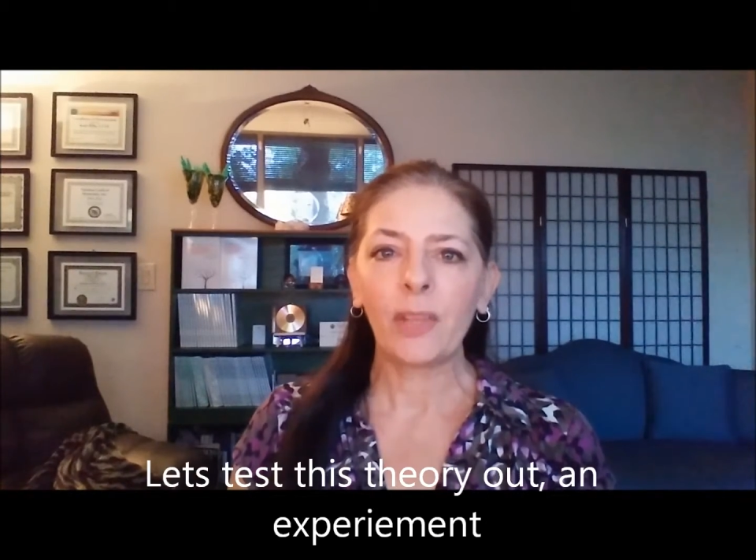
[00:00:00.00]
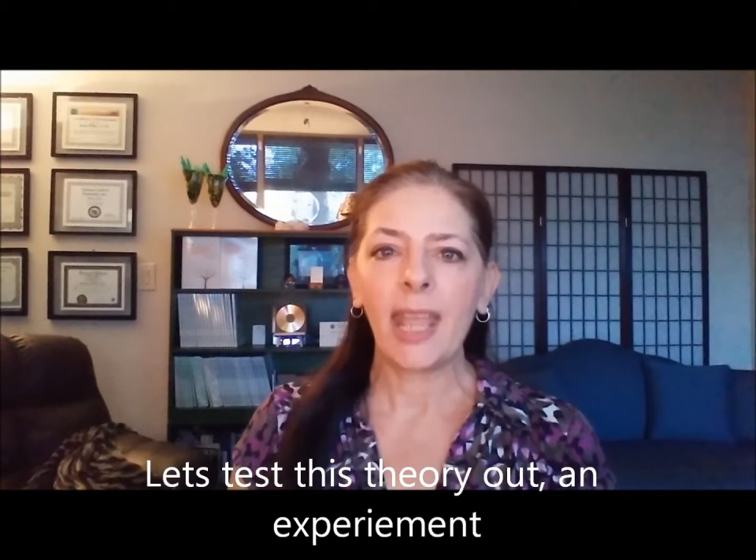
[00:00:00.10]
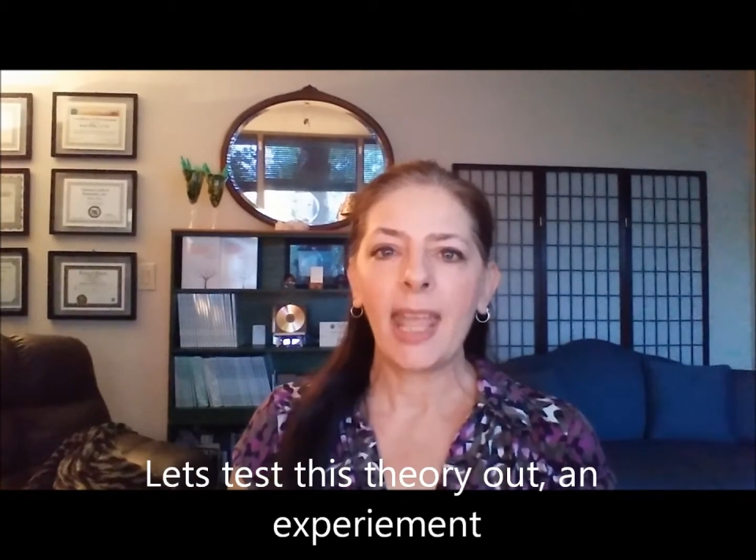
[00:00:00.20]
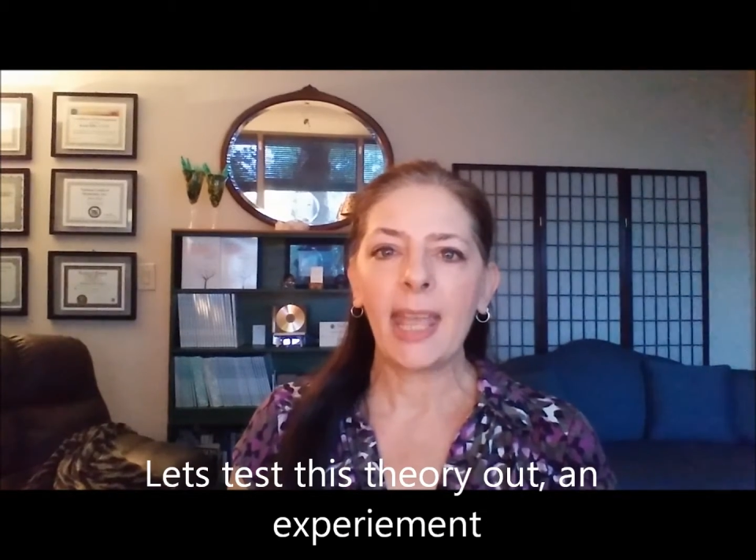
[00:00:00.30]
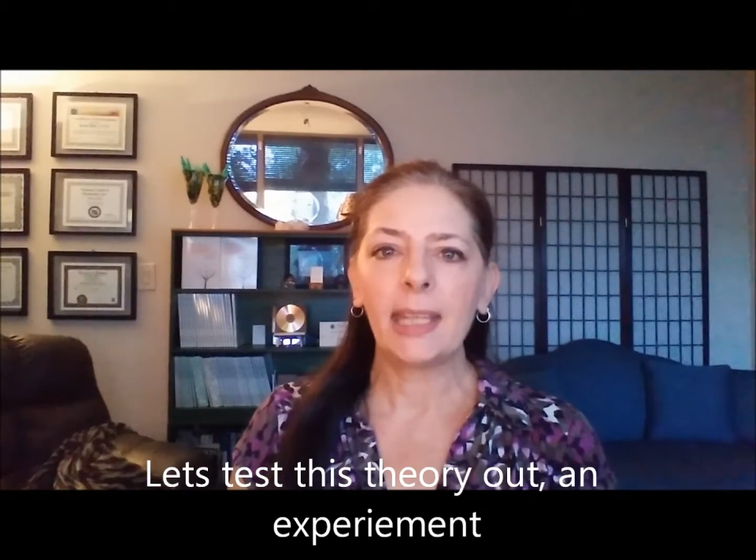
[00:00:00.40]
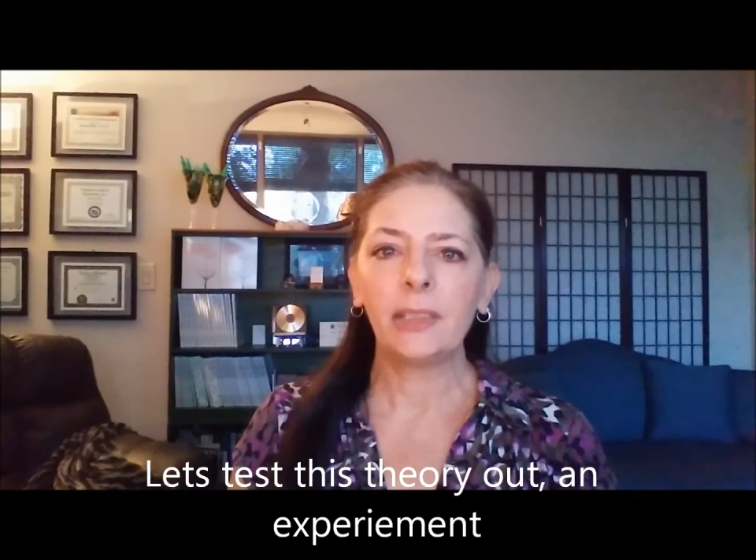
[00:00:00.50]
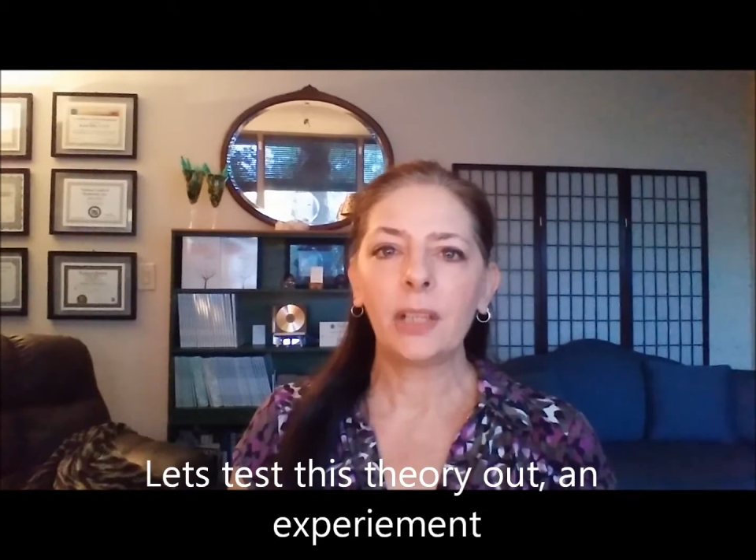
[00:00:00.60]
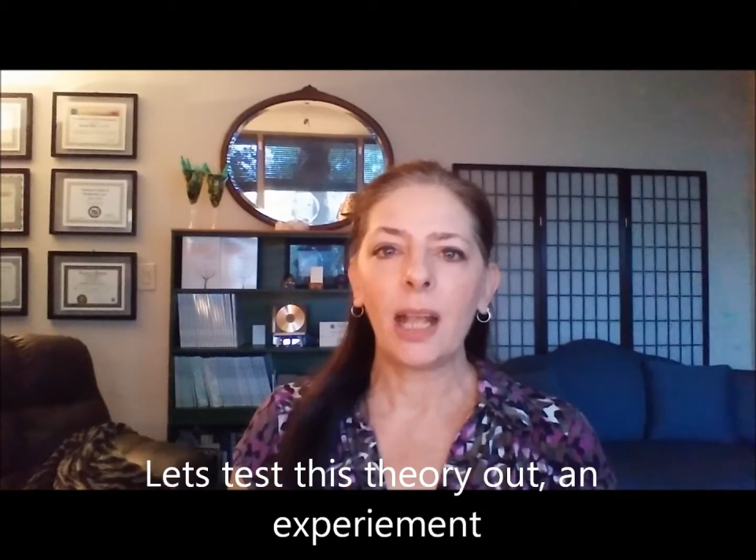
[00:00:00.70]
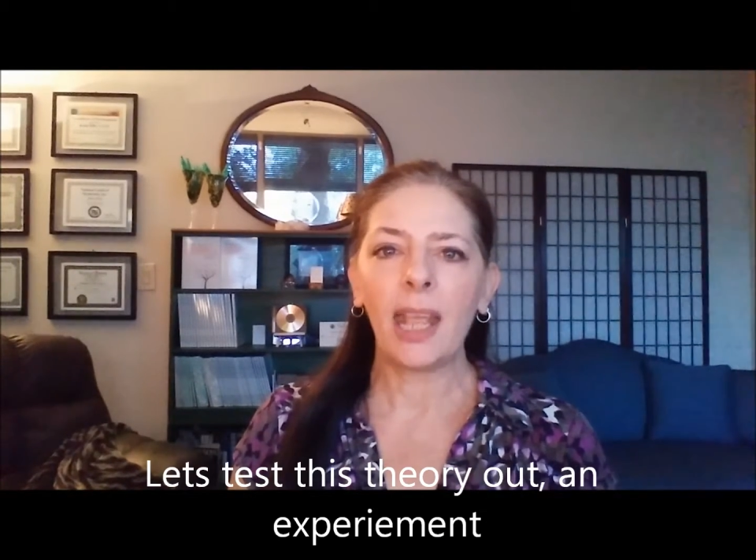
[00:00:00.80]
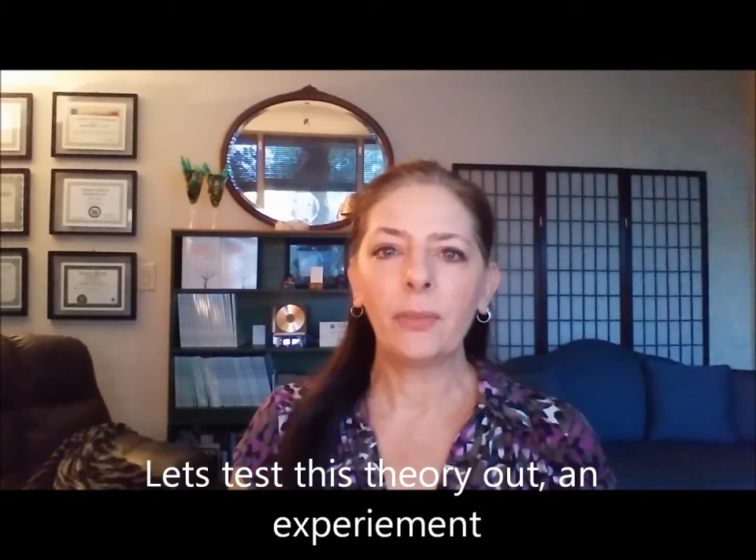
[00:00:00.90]
And
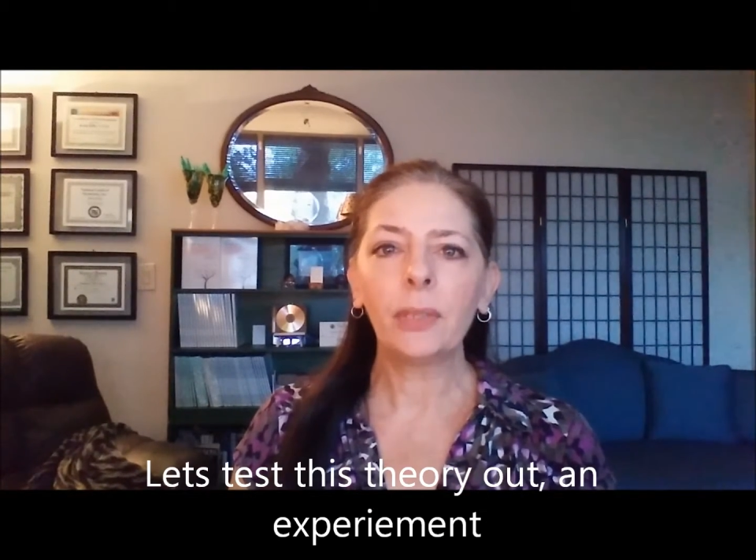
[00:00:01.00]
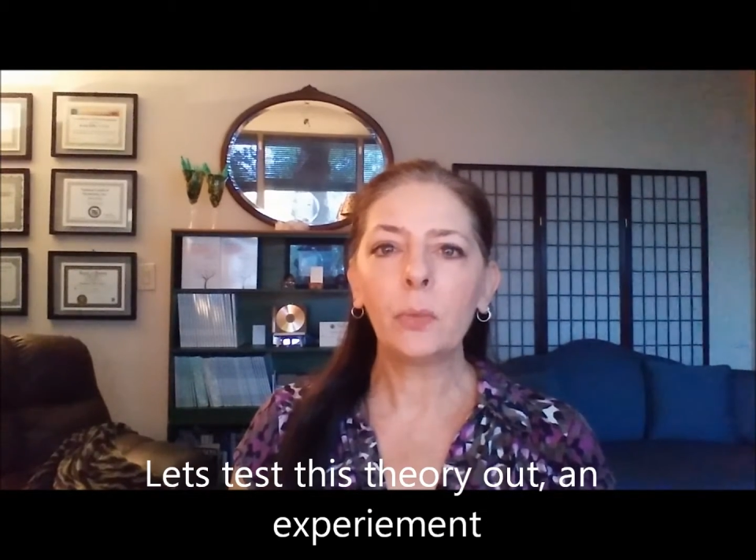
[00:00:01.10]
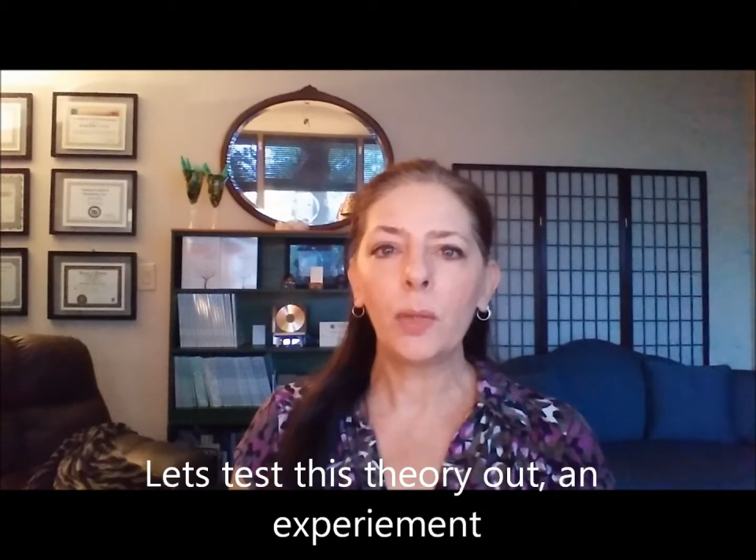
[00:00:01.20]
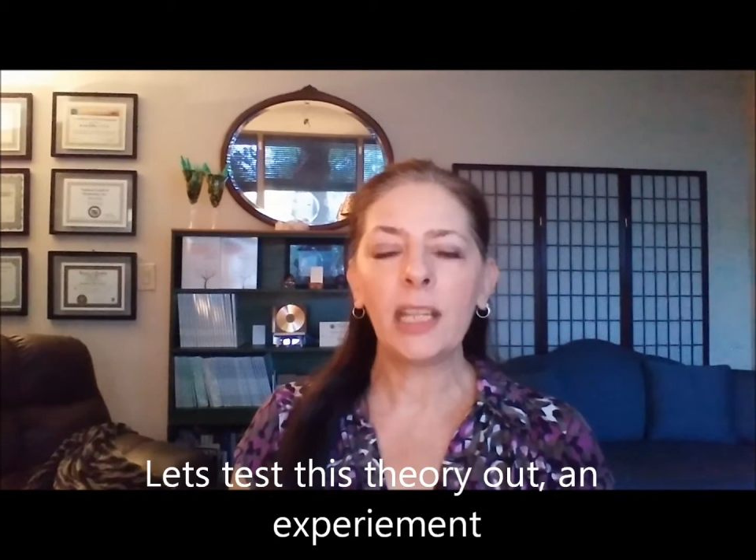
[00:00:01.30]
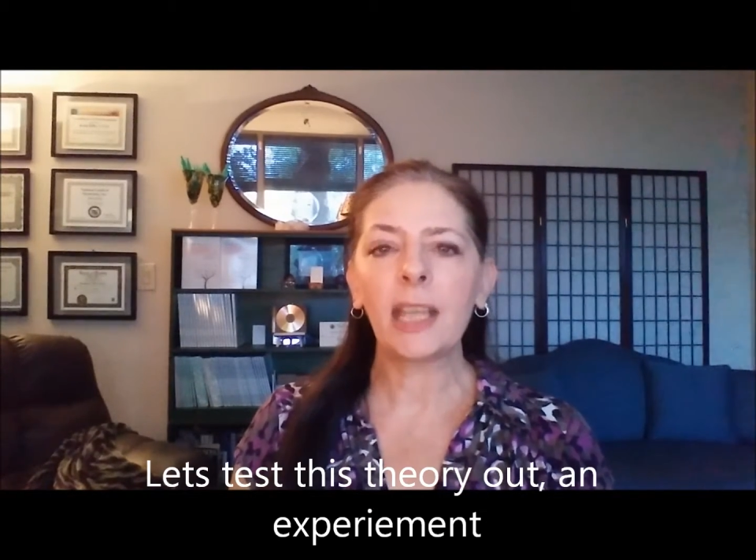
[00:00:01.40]
every week